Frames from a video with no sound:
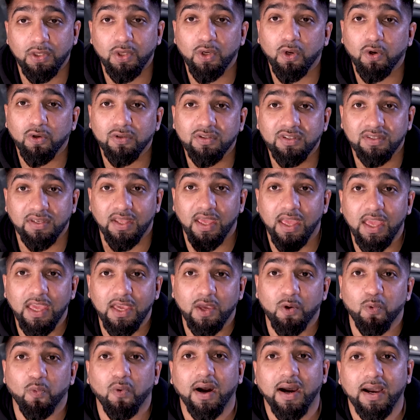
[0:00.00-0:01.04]
you know,
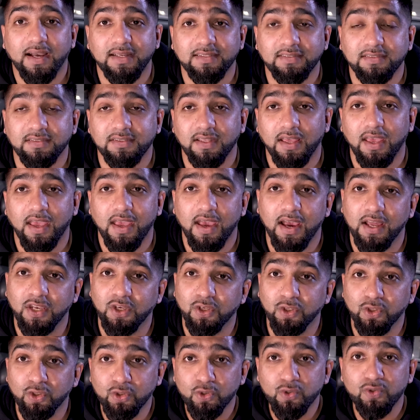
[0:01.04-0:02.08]
take what I say
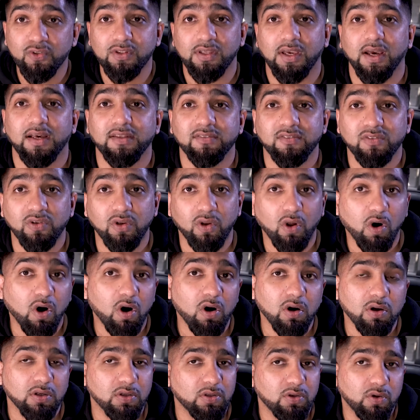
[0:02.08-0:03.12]
and use it as
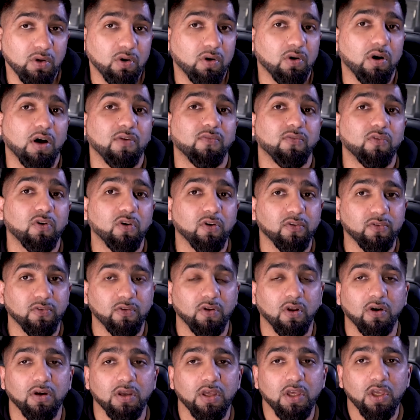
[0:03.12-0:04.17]
law? No, of
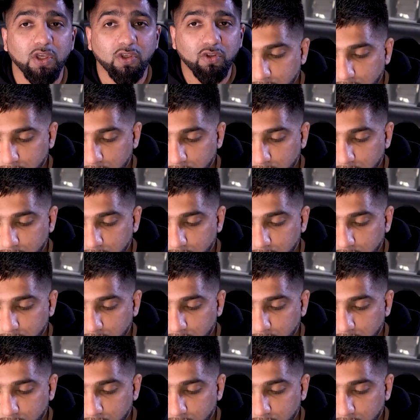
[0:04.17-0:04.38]
course not.